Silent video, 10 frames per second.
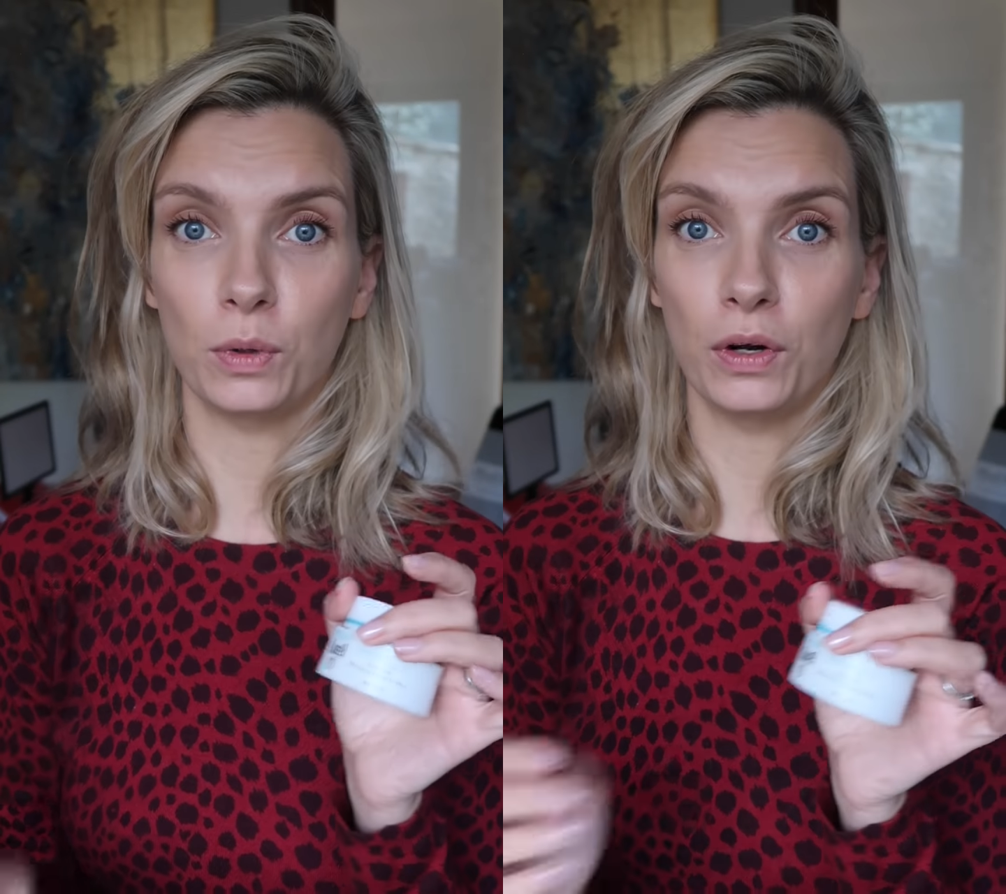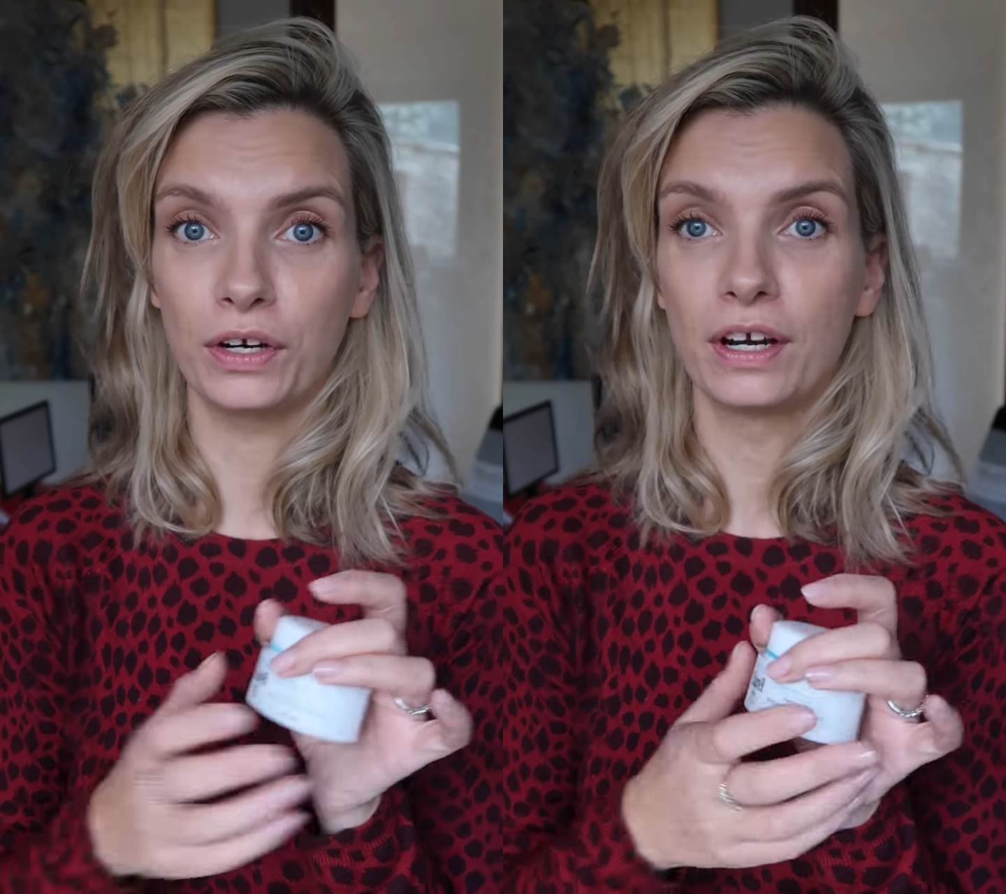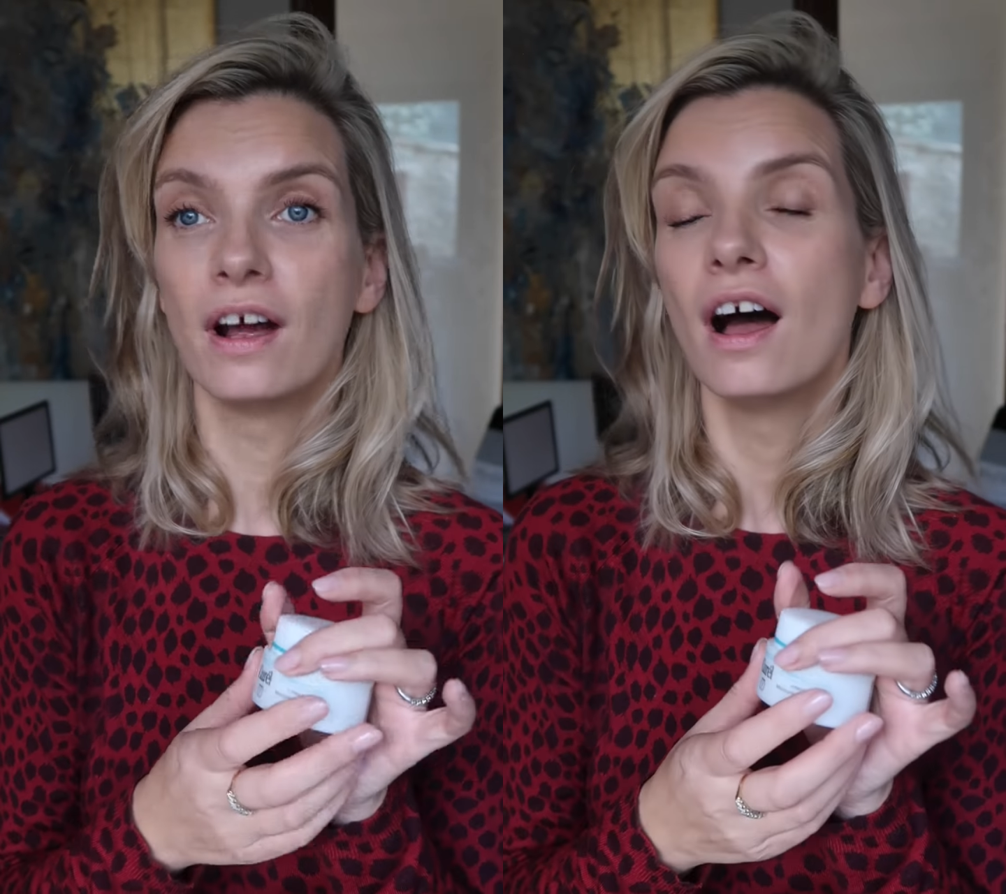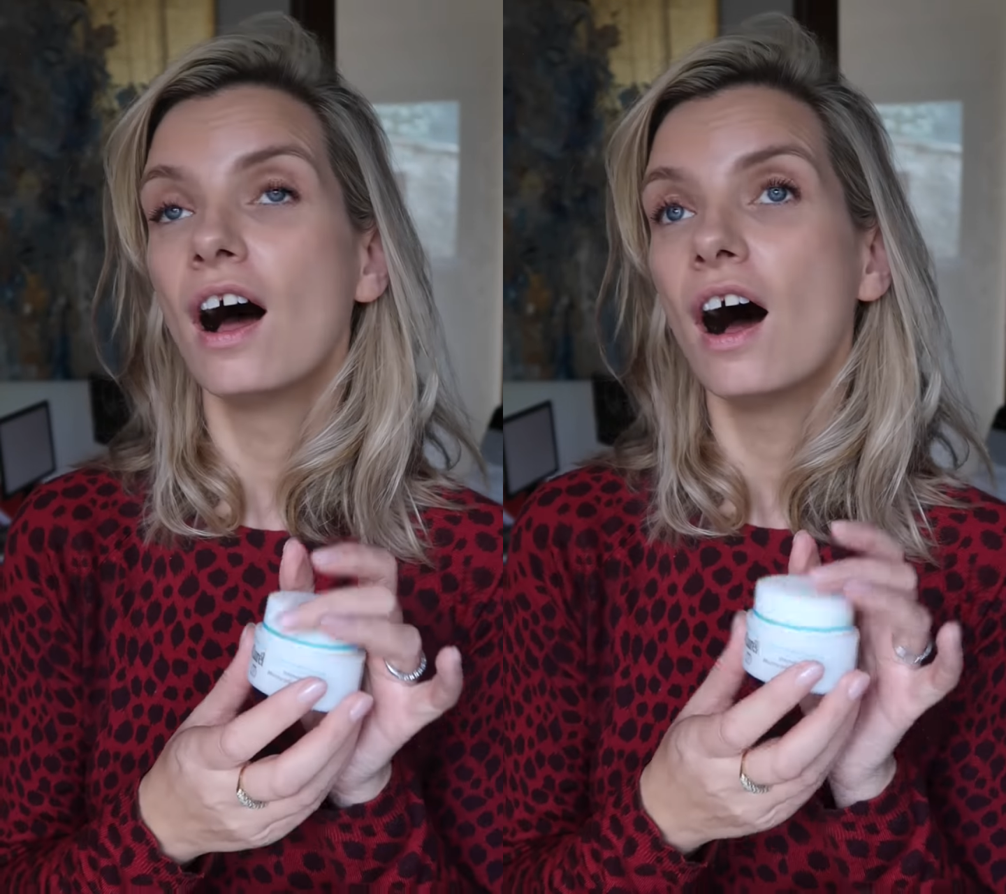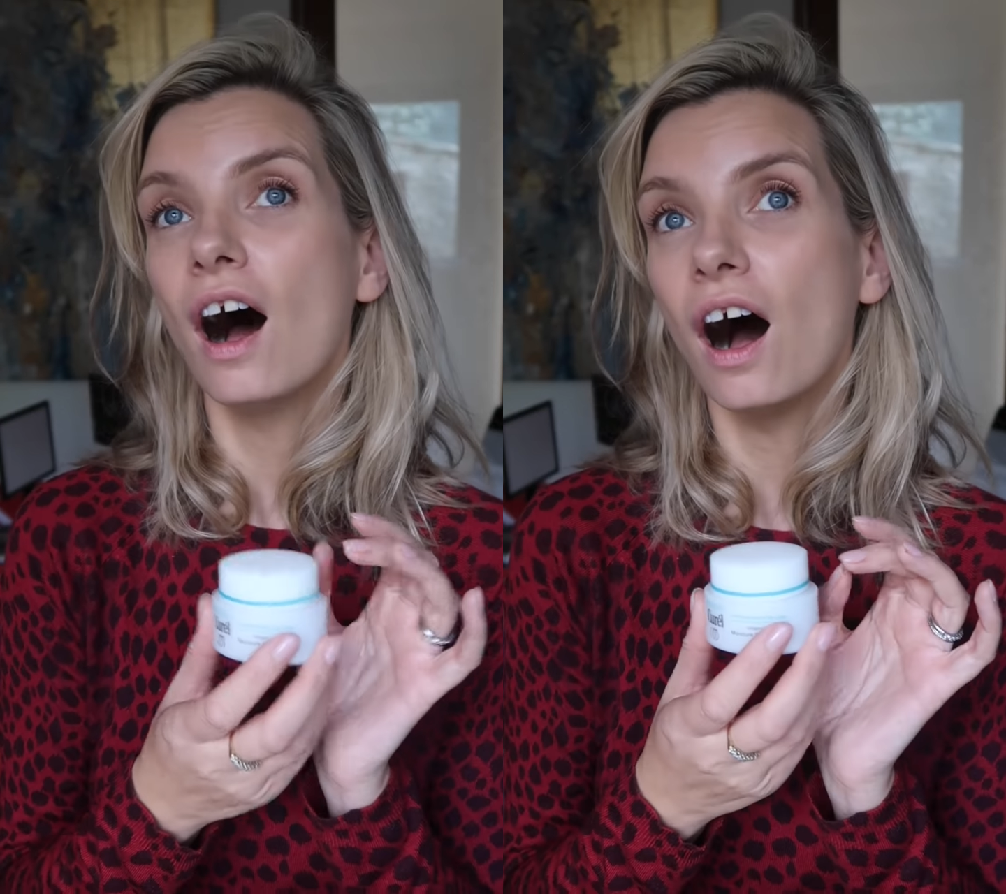one,
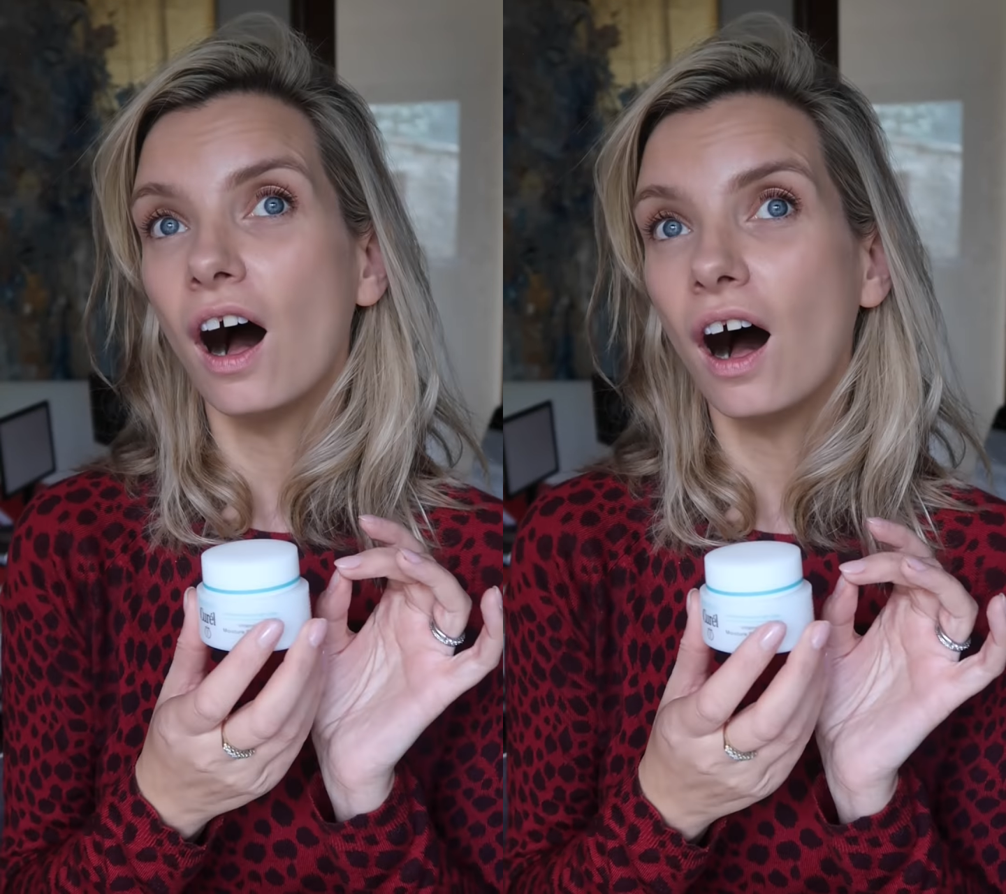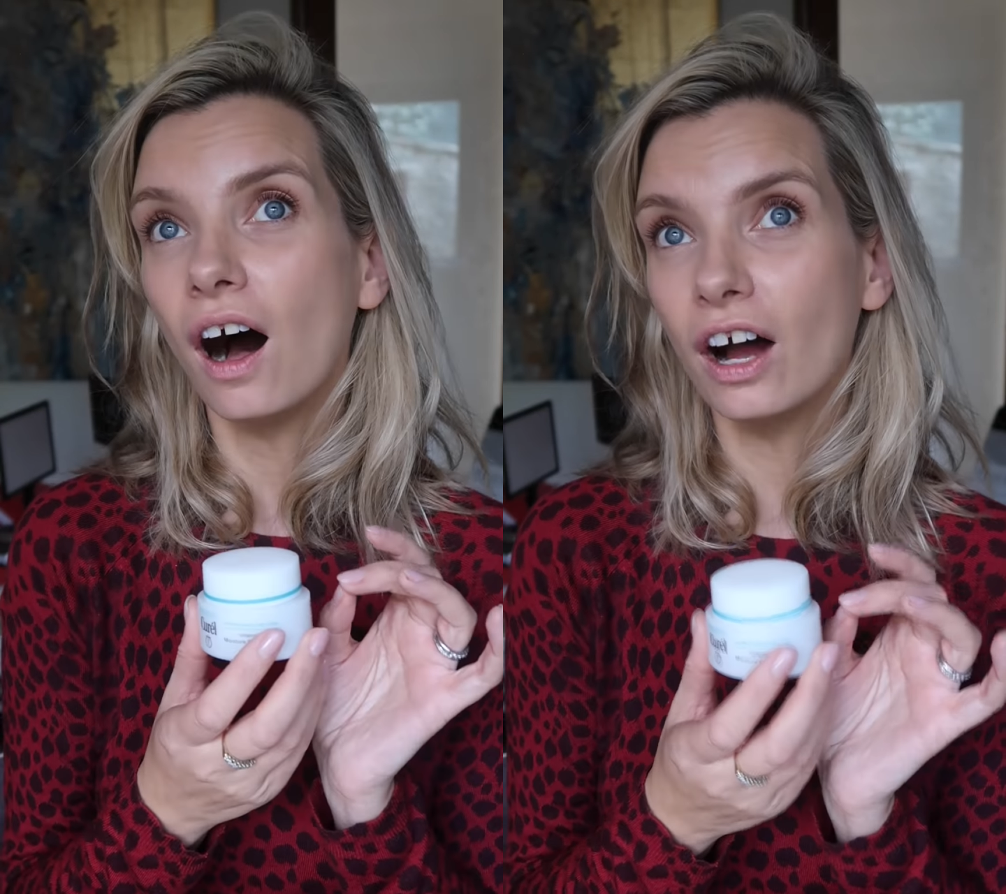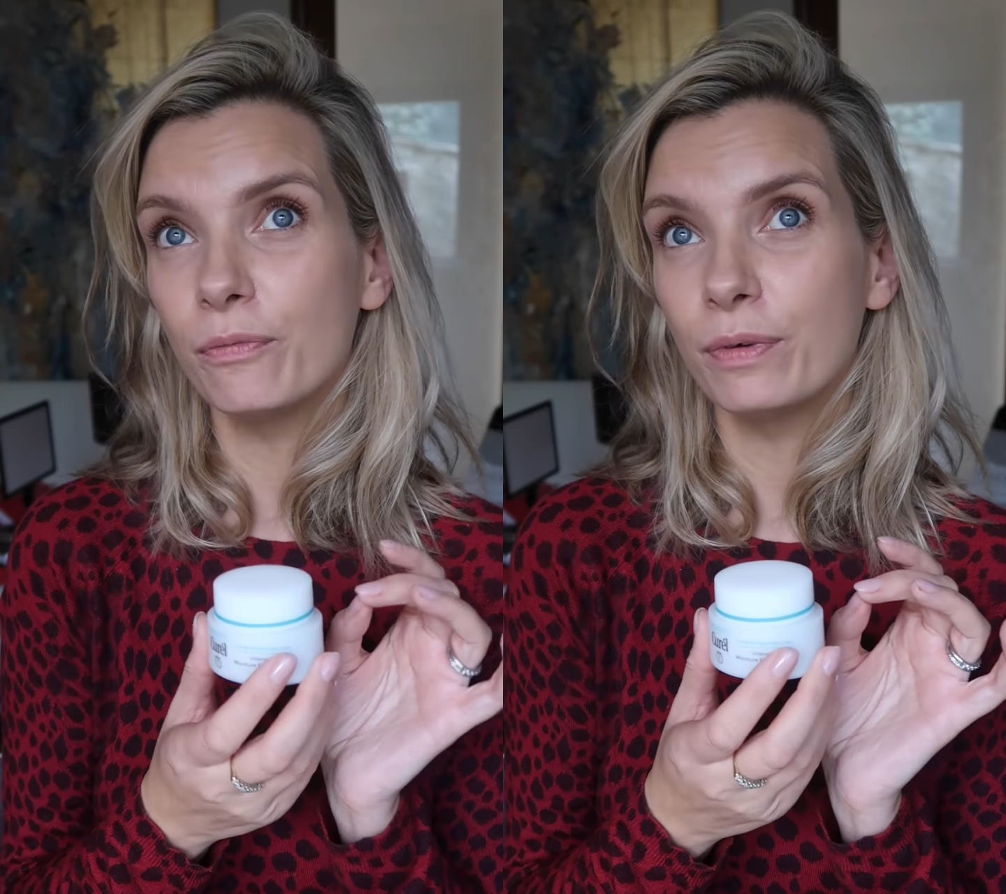I've